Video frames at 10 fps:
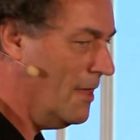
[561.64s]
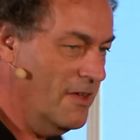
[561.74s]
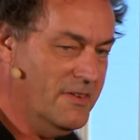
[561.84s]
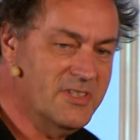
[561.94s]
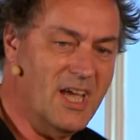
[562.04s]

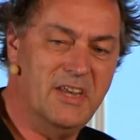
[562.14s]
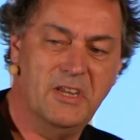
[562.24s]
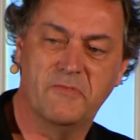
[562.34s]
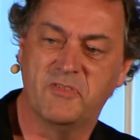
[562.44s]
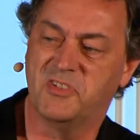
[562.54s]
think this
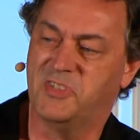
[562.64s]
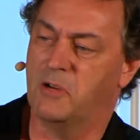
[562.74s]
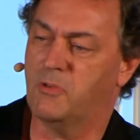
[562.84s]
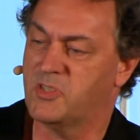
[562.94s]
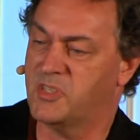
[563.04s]
idea of a
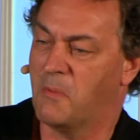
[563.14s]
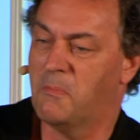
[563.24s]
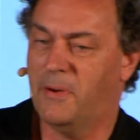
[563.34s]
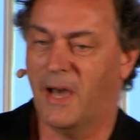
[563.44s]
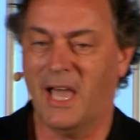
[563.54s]
zero-sum
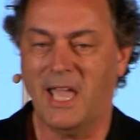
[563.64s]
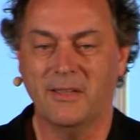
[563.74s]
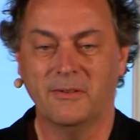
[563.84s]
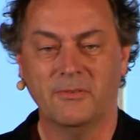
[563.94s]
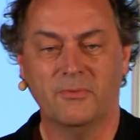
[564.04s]
pie
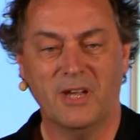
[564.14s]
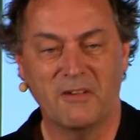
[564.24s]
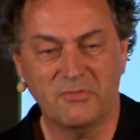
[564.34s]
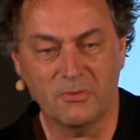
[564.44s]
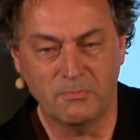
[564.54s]
we
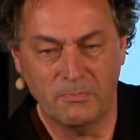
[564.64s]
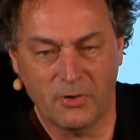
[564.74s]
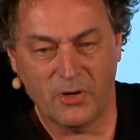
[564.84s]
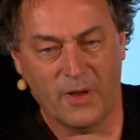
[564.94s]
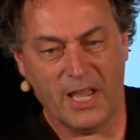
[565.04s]
have to
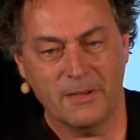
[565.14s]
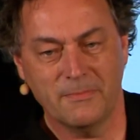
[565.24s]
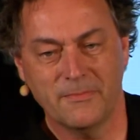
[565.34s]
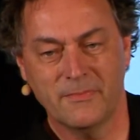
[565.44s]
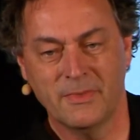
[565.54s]
put away.
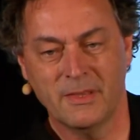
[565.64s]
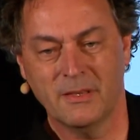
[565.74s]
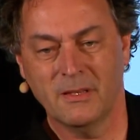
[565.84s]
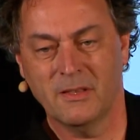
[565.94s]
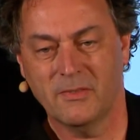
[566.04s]

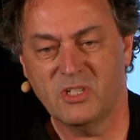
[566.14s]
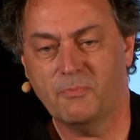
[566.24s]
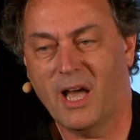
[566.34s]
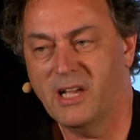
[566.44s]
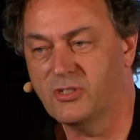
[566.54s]
This
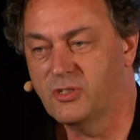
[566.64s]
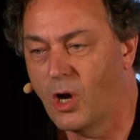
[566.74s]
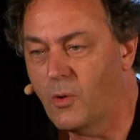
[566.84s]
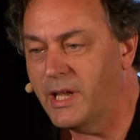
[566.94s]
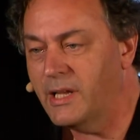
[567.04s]
pie is
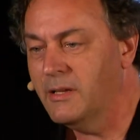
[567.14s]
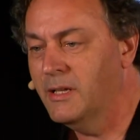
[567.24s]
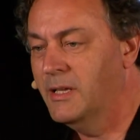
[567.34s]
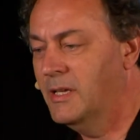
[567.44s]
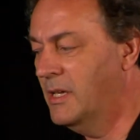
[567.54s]
growing,
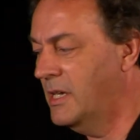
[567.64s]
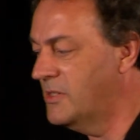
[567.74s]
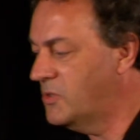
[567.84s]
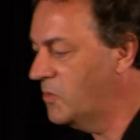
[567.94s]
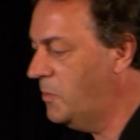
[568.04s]
and
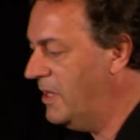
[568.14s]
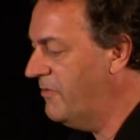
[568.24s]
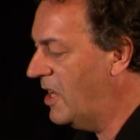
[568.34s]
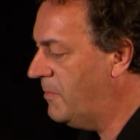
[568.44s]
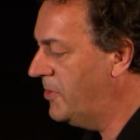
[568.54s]
it's going to be
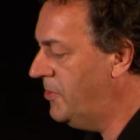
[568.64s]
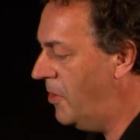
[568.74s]
available to